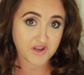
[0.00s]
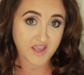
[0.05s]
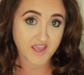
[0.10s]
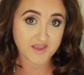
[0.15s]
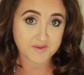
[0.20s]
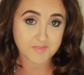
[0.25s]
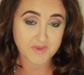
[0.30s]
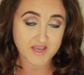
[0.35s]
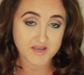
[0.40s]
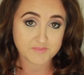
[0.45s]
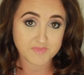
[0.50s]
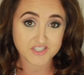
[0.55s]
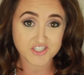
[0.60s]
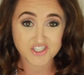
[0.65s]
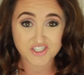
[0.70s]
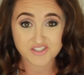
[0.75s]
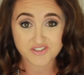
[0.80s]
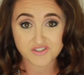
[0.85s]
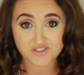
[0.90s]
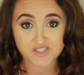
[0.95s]
Hey man, my
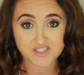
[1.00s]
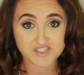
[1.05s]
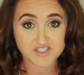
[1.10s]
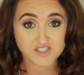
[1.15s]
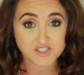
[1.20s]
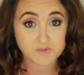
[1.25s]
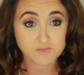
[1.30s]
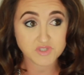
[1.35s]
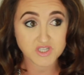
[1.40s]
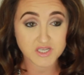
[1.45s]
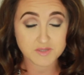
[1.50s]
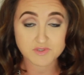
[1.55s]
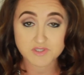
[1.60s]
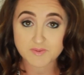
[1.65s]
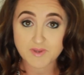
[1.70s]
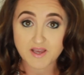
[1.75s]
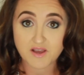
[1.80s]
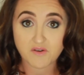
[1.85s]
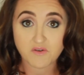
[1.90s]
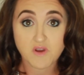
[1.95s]
channel is sometimes
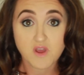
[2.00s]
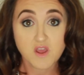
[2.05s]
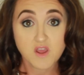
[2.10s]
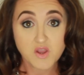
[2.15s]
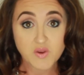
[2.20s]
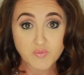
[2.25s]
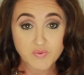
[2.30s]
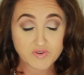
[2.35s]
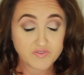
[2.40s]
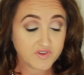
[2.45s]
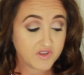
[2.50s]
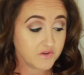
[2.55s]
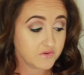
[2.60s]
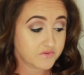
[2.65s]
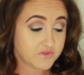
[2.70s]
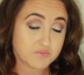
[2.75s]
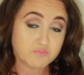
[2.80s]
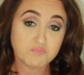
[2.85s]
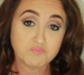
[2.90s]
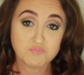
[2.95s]
about
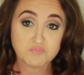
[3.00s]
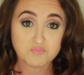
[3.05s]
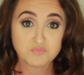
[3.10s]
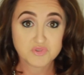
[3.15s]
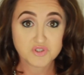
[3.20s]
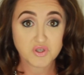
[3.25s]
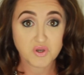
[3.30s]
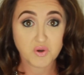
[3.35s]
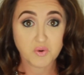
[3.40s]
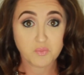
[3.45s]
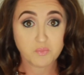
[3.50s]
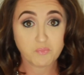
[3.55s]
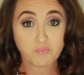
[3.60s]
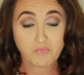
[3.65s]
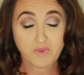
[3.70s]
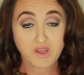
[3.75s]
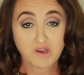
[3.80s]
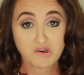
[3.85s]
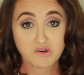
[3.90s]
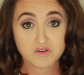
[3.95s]
reviews, so
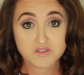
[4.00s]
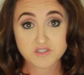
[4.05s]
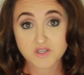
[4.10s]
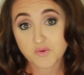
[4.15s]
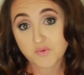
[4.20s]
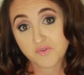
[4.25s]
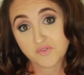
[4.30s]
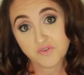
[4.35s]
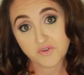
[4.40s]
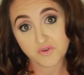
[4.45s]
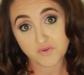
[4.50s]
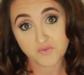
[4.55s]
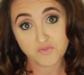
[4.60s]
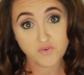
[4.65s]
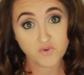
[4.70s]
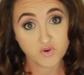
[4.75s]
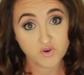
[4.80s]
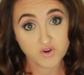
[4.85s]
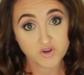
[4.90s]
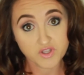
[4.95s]
here's a review
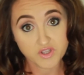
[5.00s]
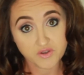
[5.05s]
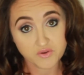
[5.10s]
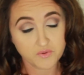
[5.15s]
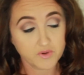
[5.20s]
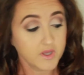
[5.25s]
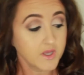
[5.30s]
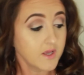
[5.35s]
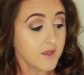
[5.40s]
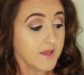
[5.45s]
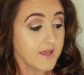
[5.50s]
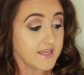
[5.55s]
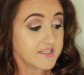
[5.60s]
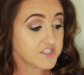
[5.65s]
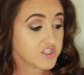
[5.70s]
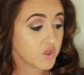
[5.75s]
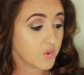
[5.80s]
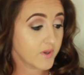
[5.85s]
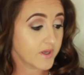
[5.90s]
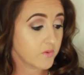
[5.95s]
for you. It's
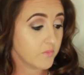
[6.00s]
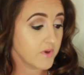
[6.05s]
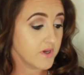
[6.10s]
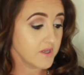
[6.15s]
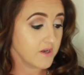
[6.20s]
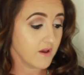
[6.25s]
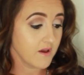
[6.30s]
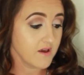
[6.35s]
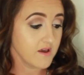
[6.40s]
a quick one.